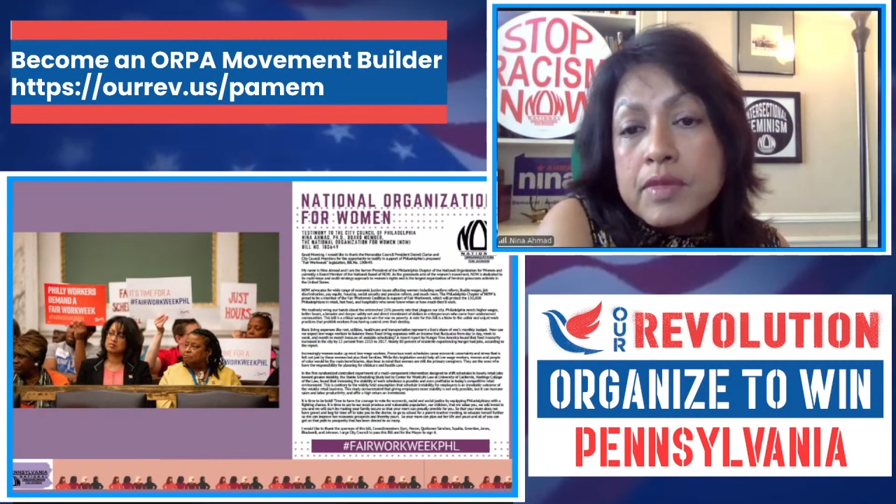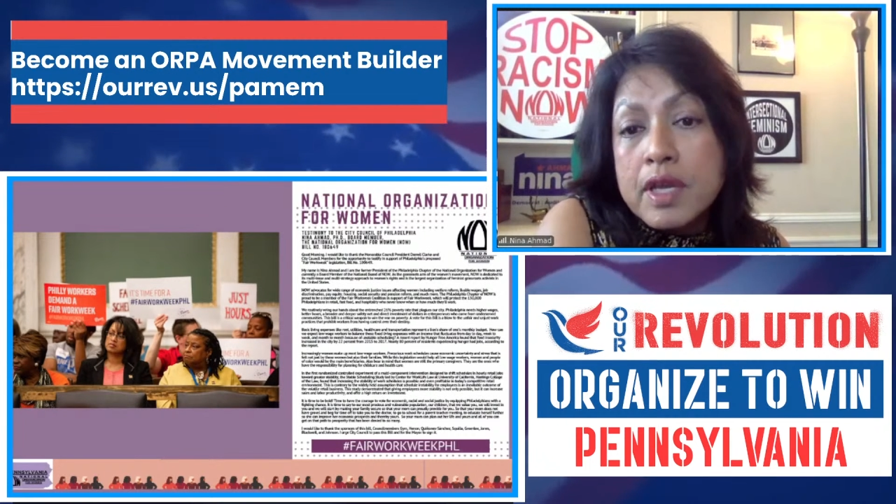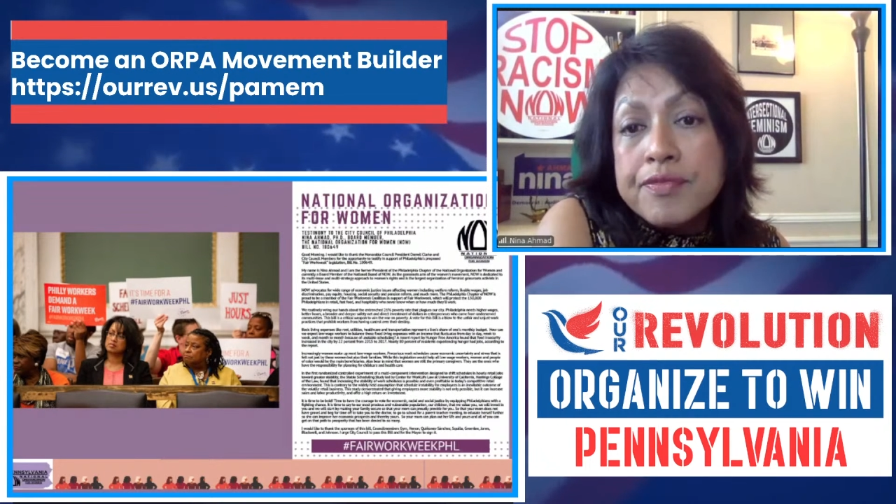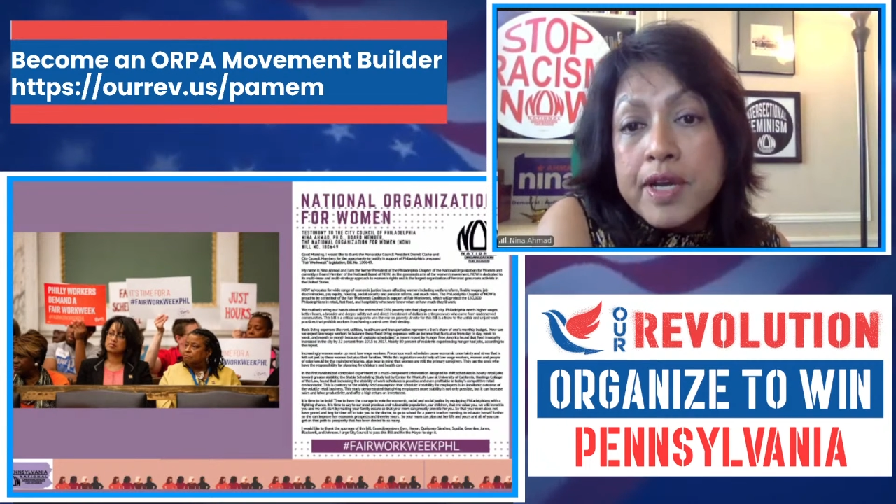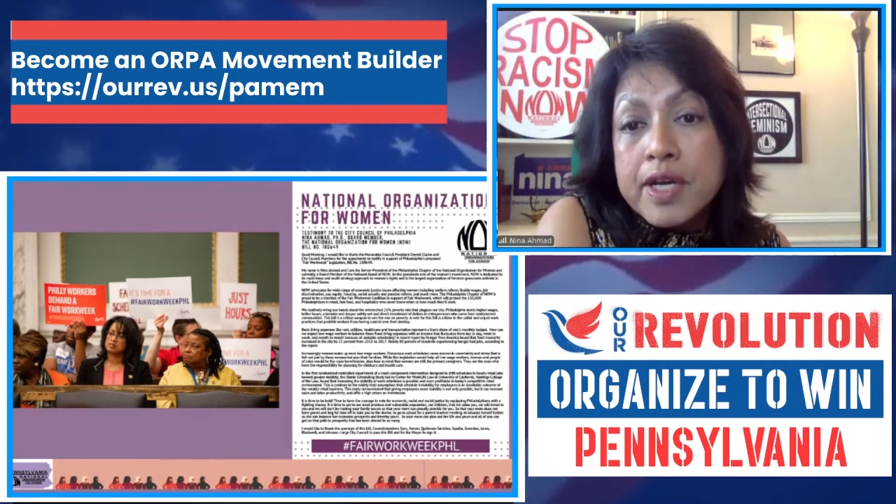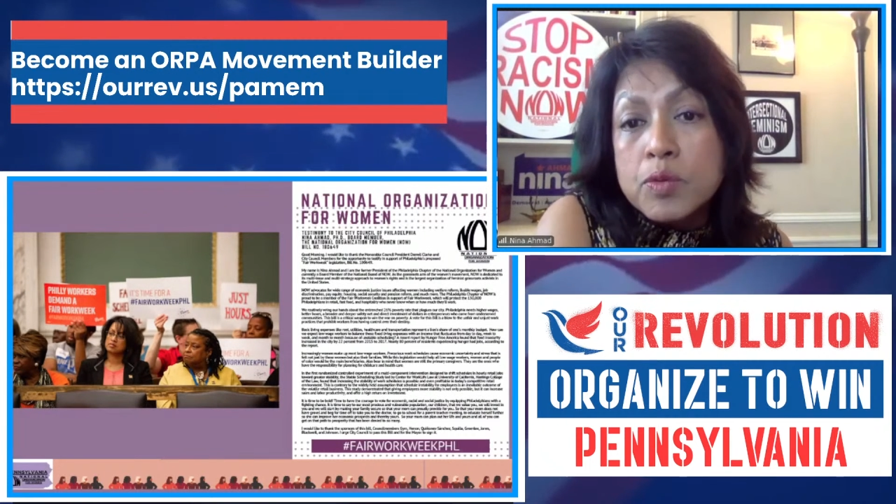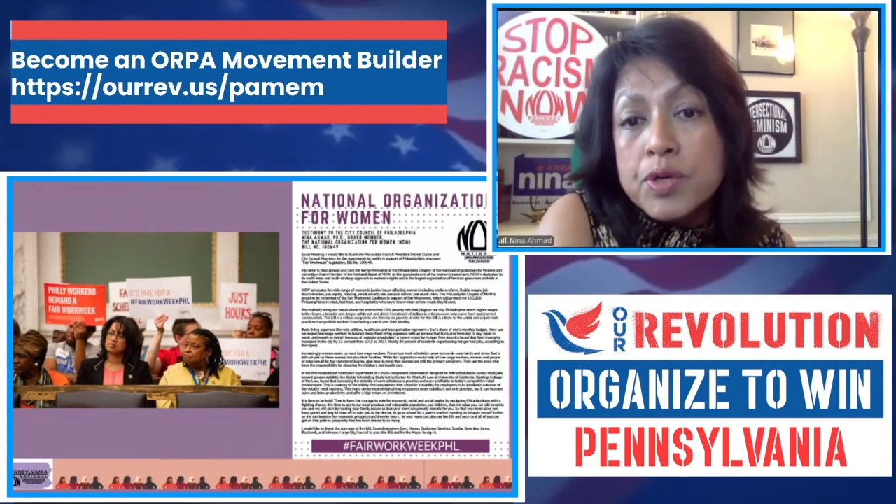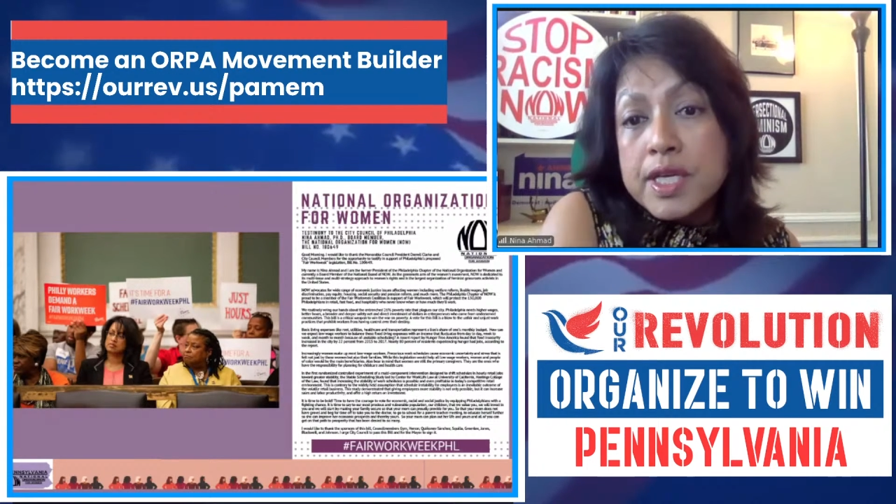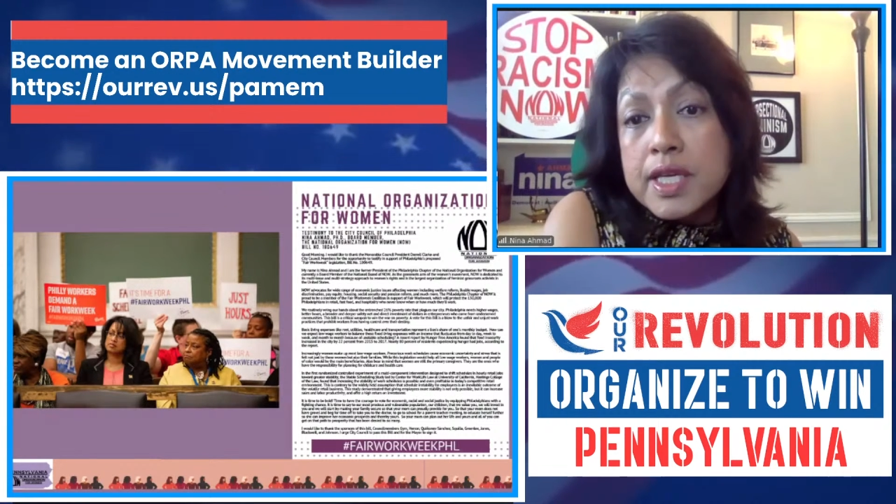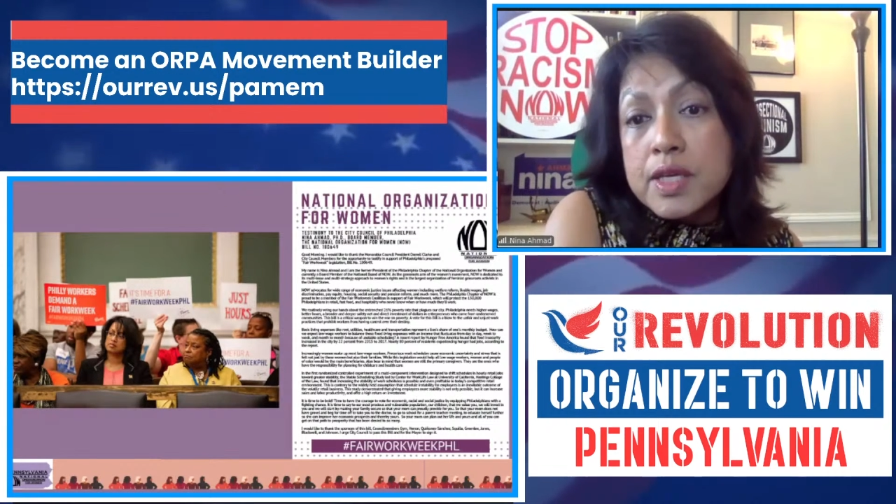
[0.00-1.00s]
a fair
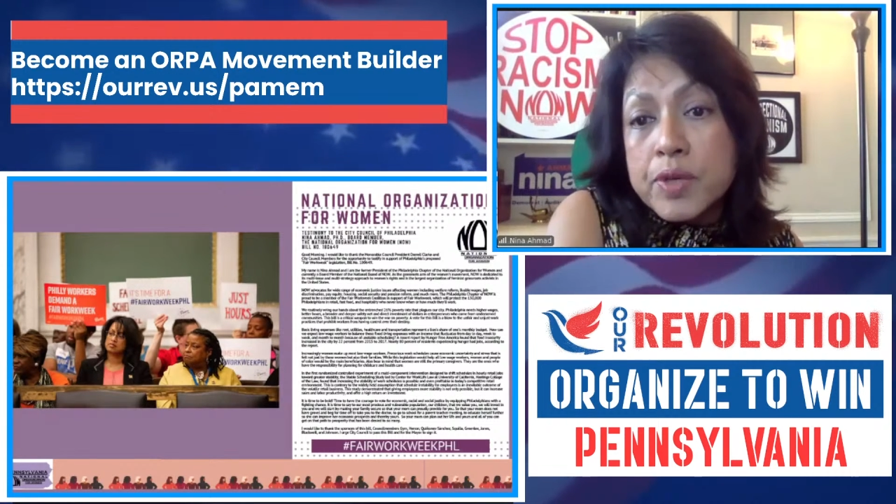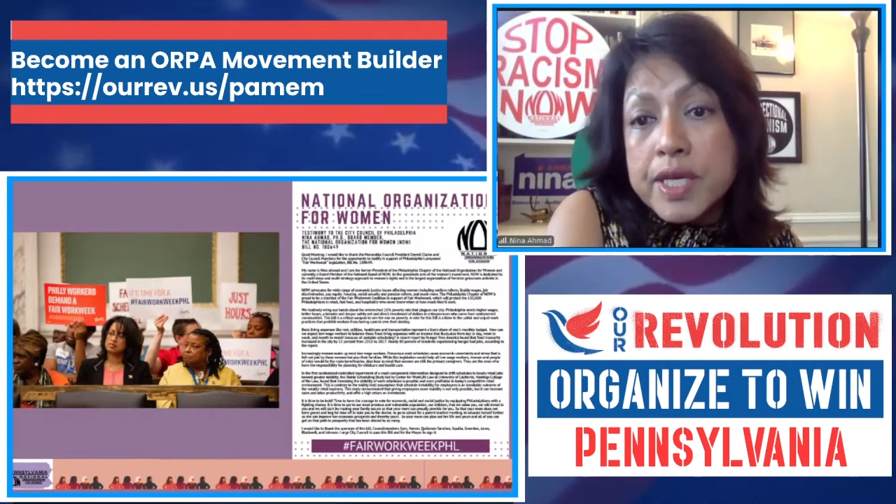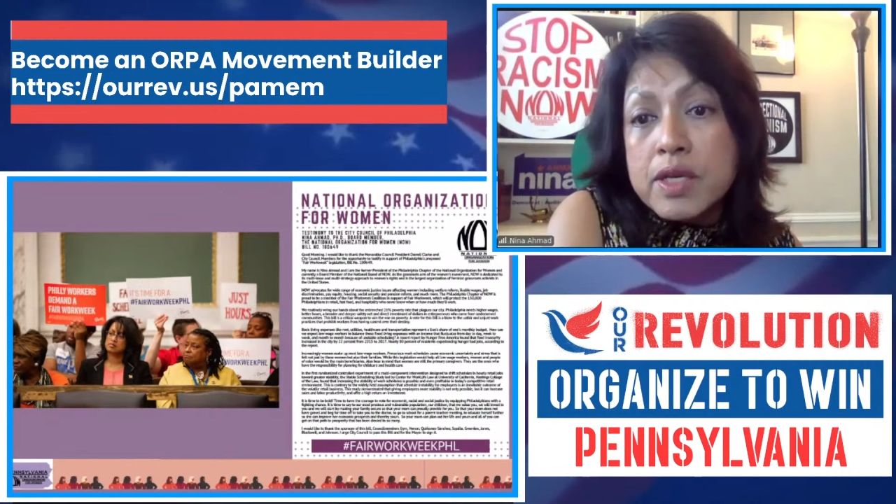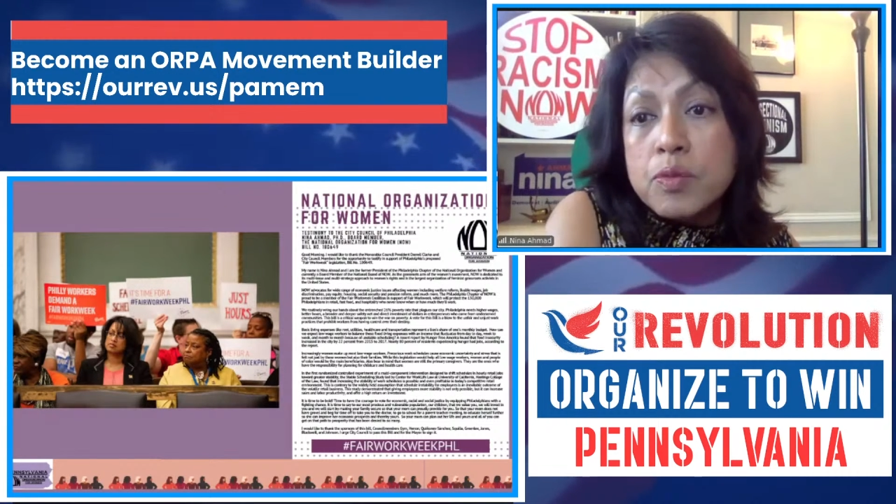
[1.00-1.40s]
working week.